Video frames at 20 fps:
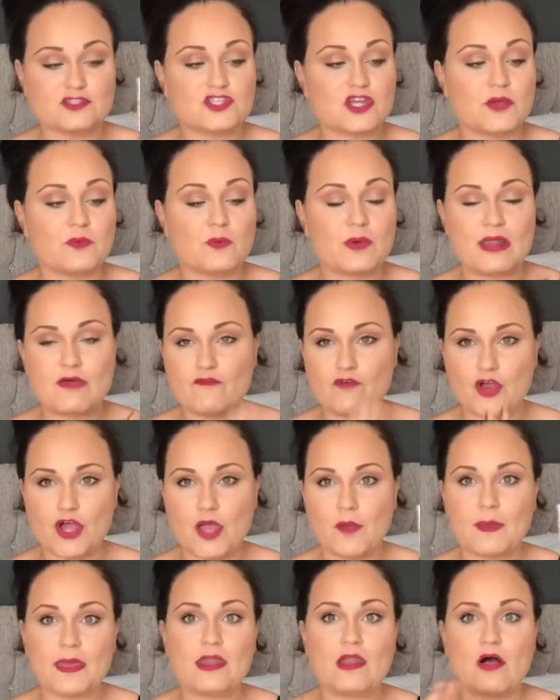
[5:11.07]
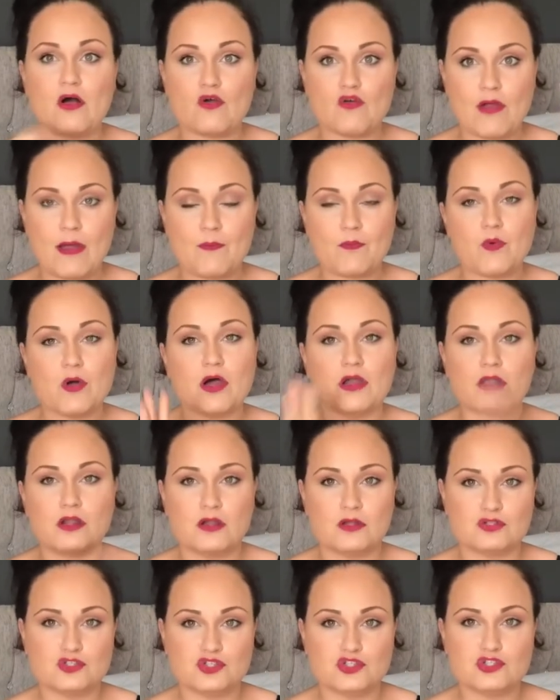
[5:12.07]
So whenever I go in, I'll grab one and
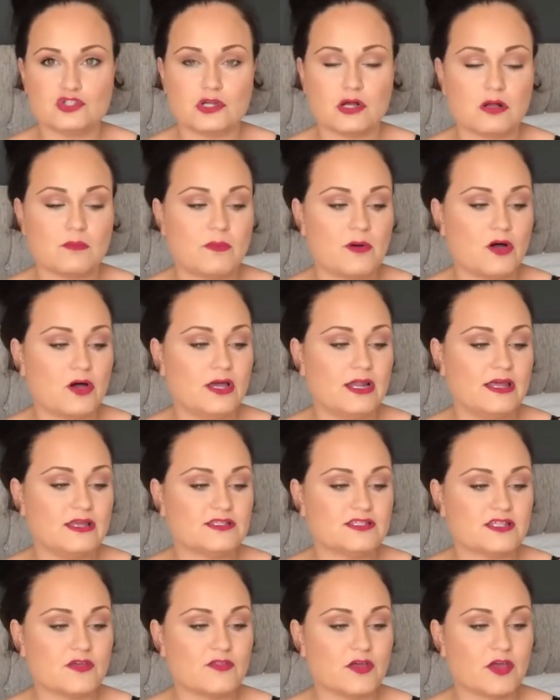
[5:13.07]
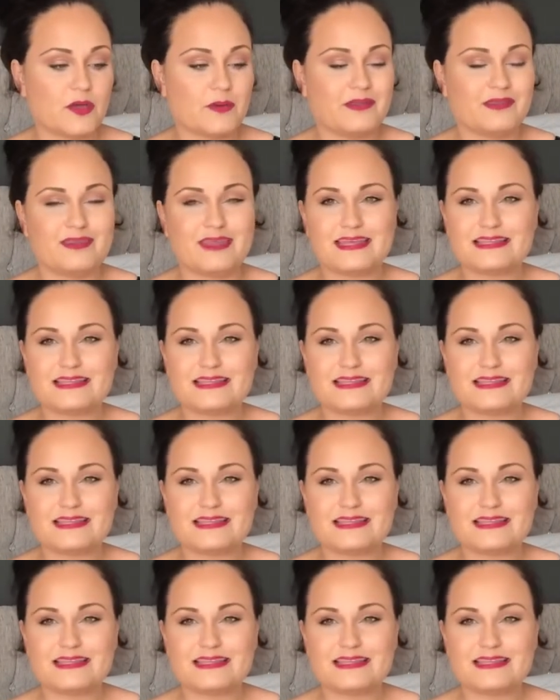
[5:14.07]
I'll just stockpile it so that going